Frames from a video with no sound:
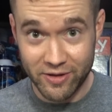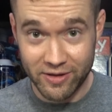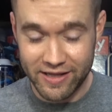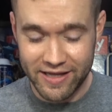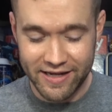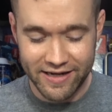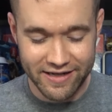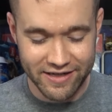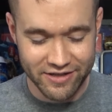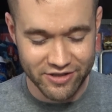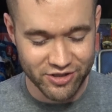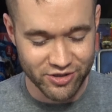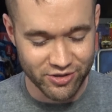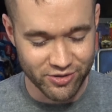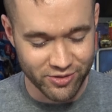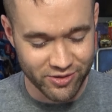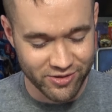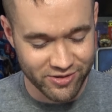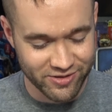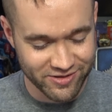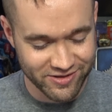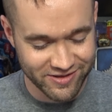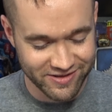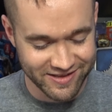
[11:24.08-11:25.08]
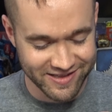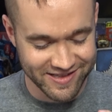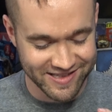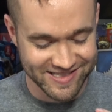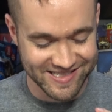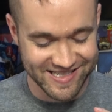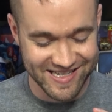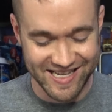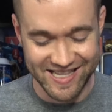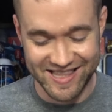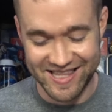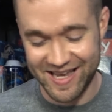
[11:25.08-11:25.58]
leg issue. Let's
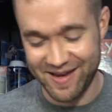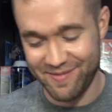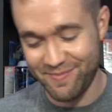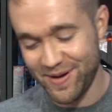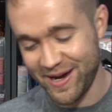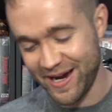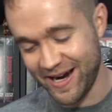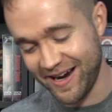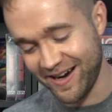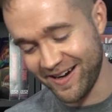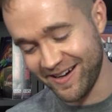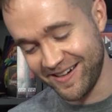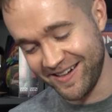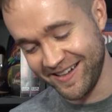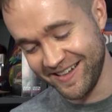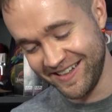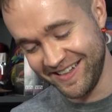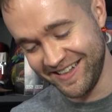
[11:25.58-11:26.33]
get that back on.